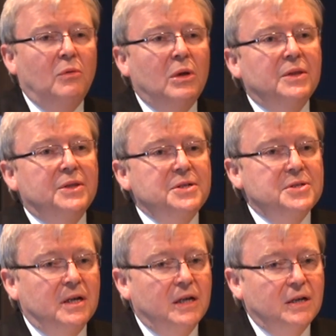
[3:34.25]
Well,
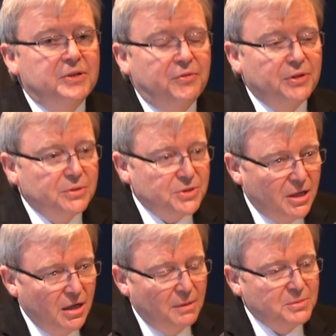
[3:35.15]
these are difficult
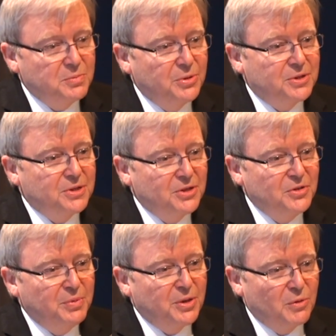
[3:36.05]
times, but
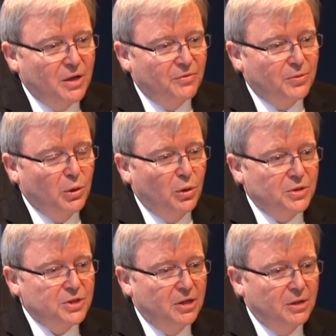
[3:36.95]
you've been around for a
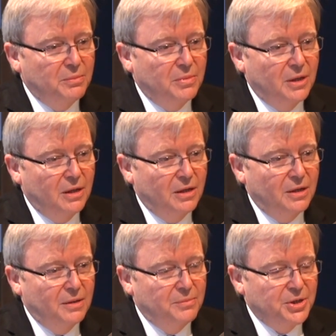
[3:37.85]
long time,
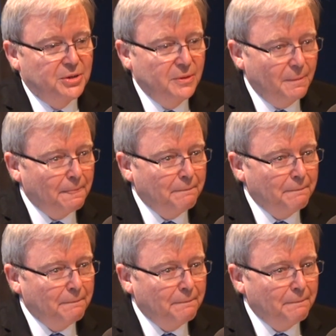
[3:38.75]
Neil.